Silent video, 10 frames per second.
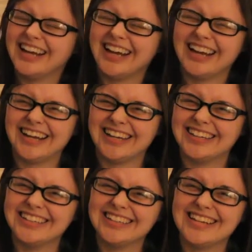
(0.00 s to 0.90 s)

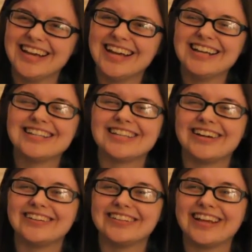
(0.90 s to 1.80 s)
And
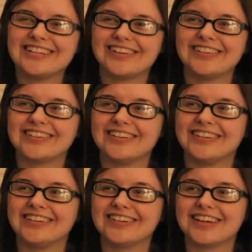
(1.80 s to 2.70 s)
so they told
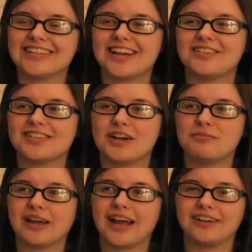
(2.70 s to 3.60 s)
her, because I was
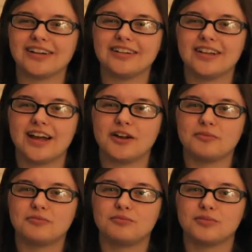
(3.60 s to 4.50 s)
helping out at
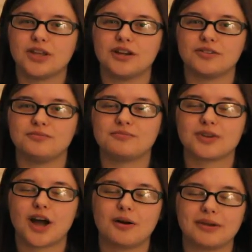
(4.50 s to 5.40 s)
the
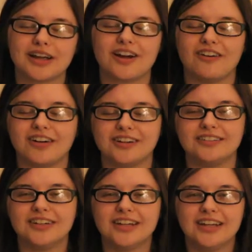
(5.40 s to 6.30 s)
Comic
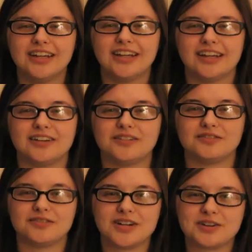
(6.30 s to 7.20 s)
Con
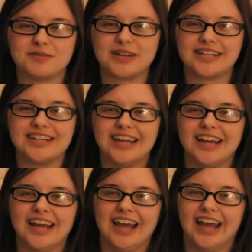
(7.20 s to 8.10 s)
in Richmond,
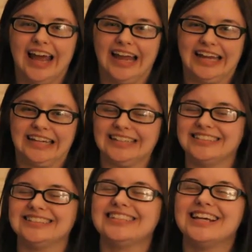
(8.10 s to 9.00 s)

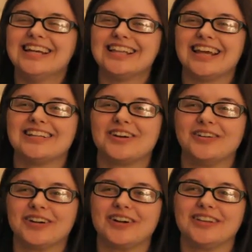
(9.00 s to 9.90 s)
and they
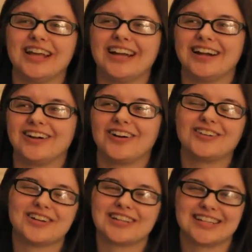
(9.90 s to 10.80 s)
told her that a girl
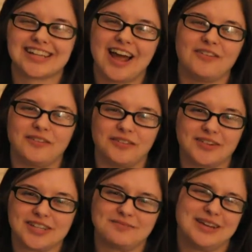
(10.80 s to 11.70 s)
dressed as Catwoman
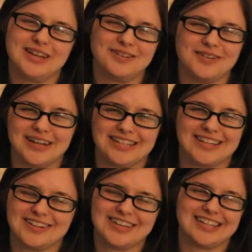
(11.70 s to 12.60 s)
wants to meet you, and
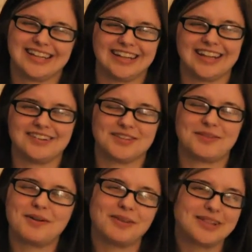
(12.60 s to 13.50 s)
so she said that that was
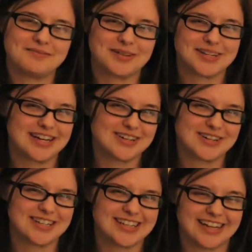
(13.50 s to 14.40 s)
probably the most
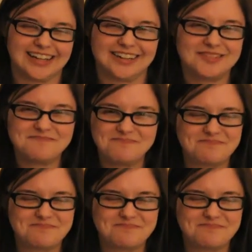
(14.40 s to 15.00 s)
interesting